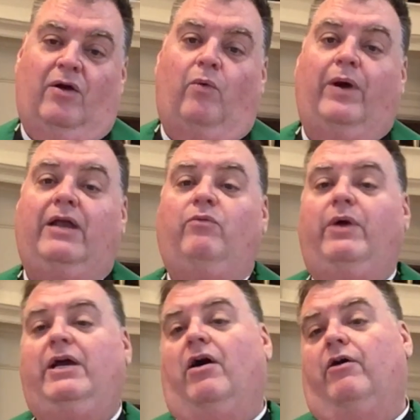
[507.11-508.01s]
When
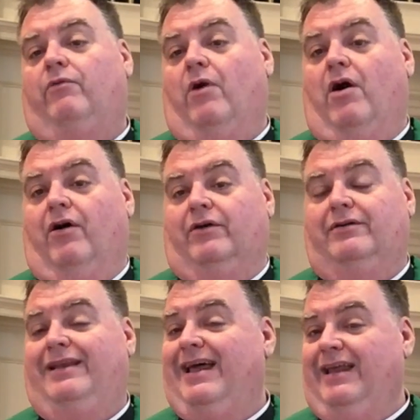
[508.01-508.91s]
we are
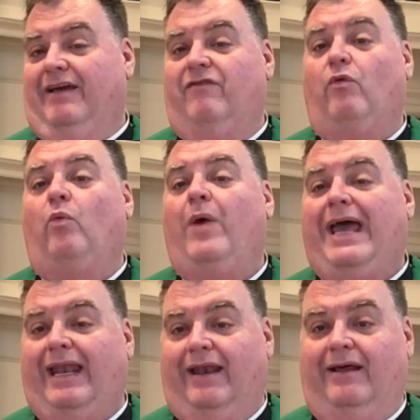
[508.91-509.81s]
wronged, not if,
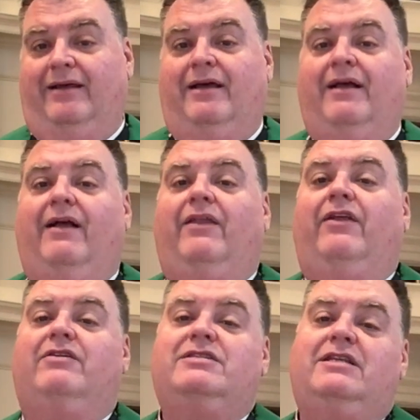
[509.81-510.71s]
when,
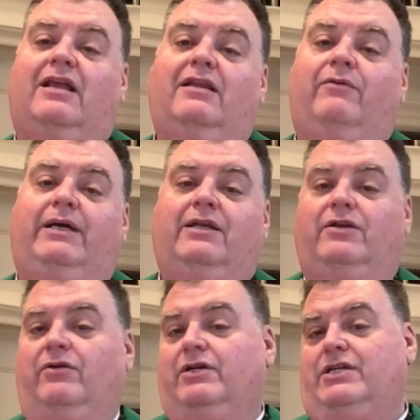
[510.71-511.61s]
there is nothing we can
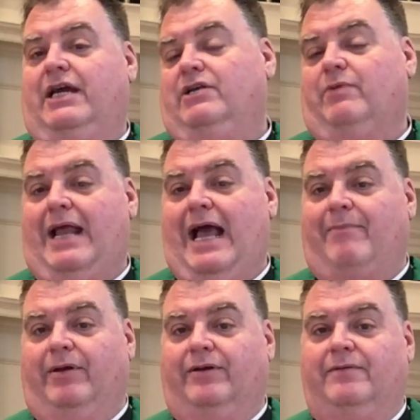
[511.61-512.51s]
do to change what
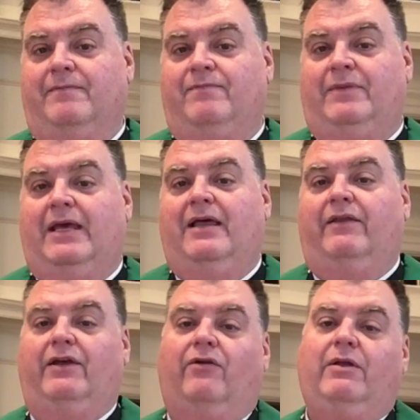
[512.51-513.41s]
happened.
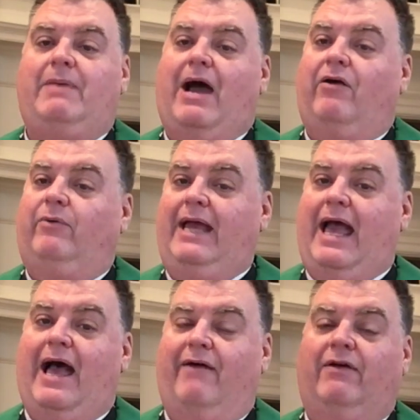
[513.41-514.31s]
The only power we
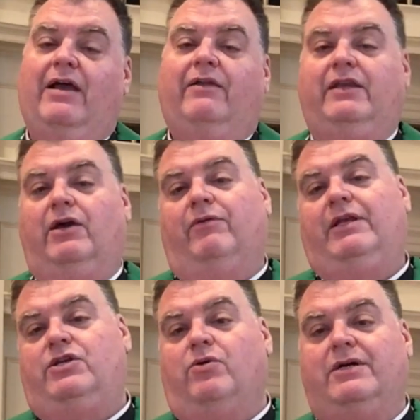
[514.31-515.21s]
have, the only
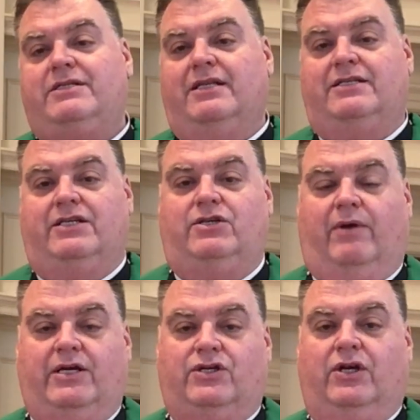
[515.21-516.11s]
choice in the
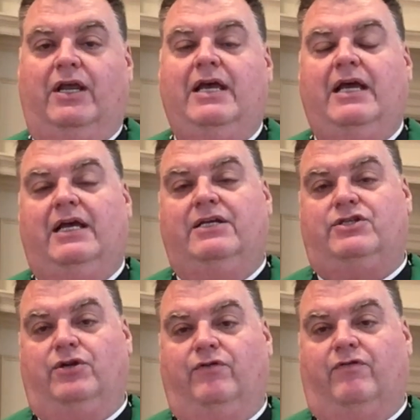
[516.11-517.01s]
situation, is
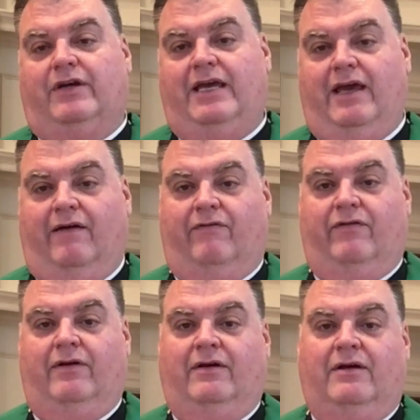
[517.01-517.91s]
to forgive.
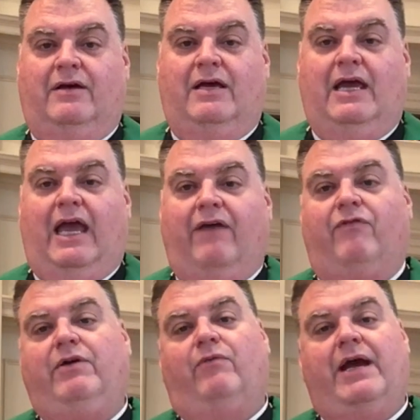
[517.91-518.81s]
If
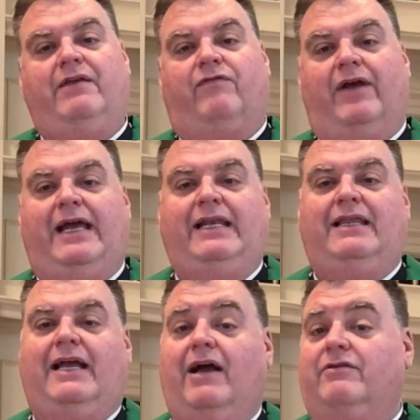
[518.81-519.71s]
we wait for
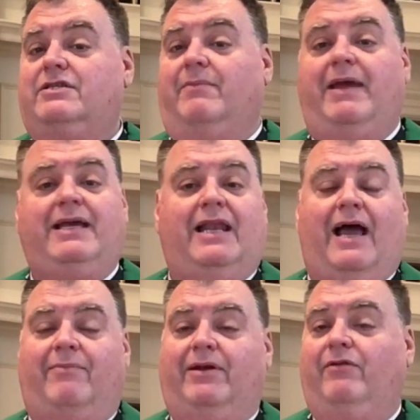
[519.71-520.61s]
anything else to make it
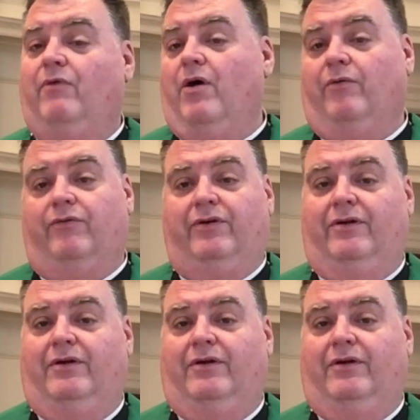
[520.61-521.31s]
happen, it won't.